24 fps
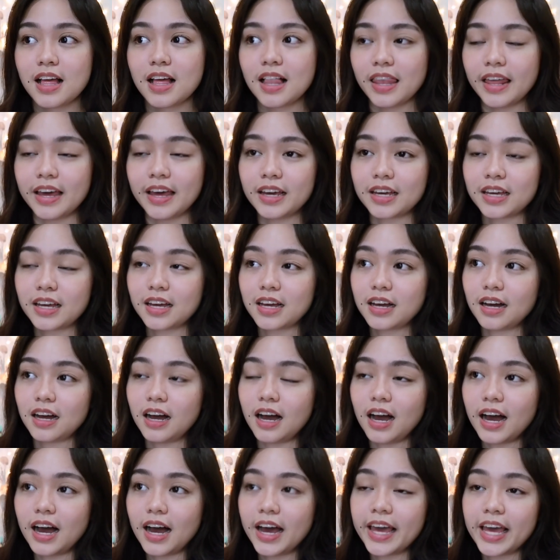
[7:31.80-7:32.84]
Like,
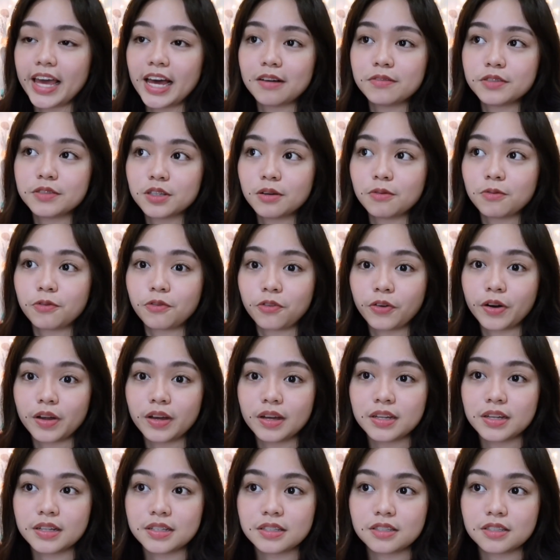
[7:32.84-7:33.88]
I have some
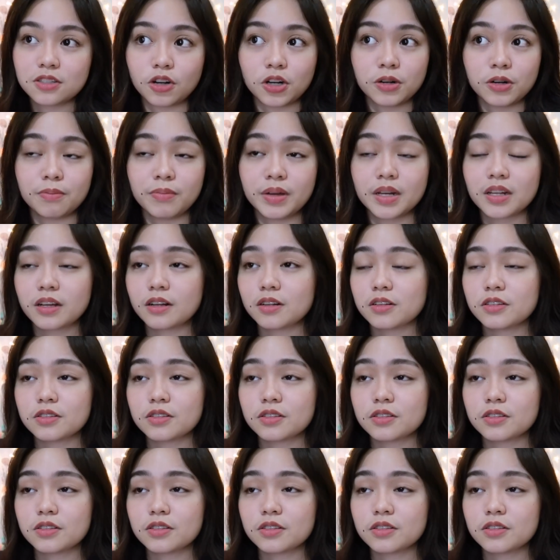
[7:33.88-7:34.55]
friends or medical